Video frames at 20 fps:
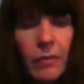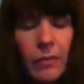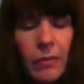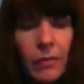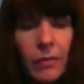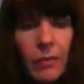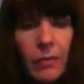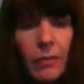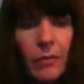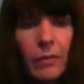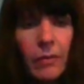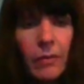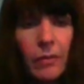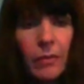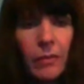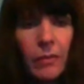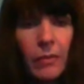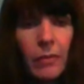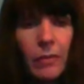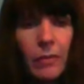
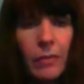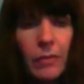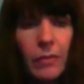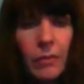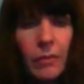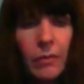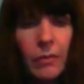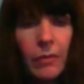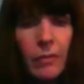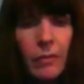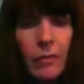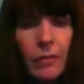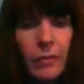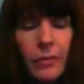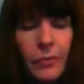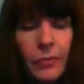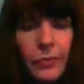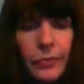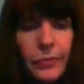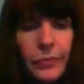
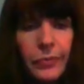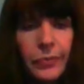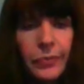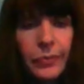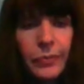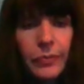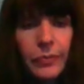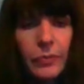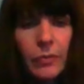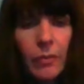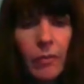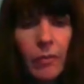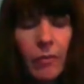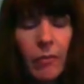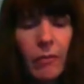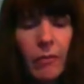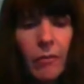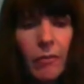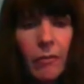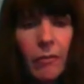
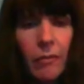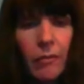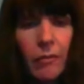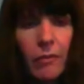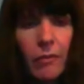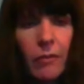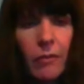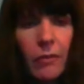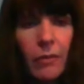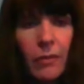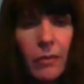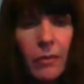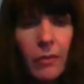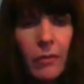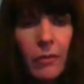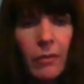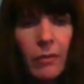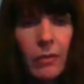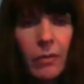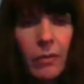
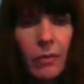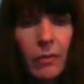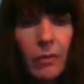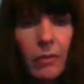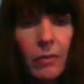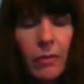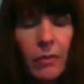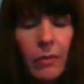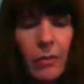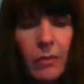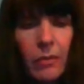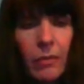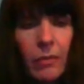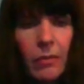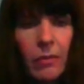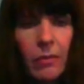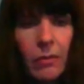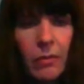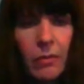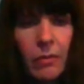
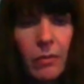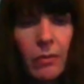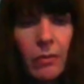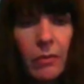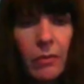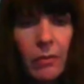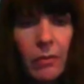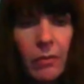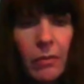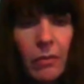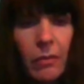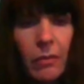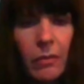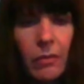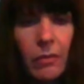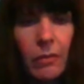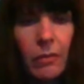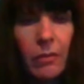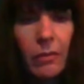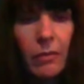
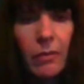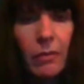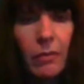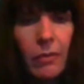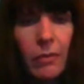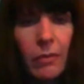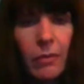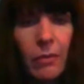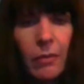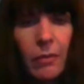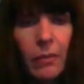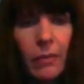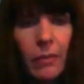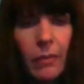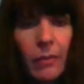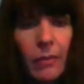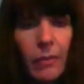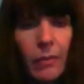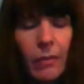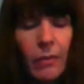
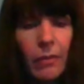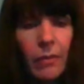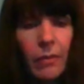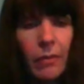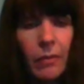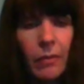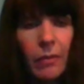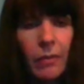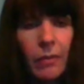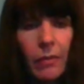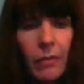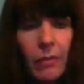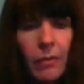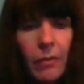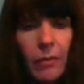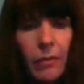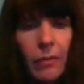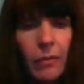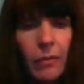No words are spoken by the person on screen.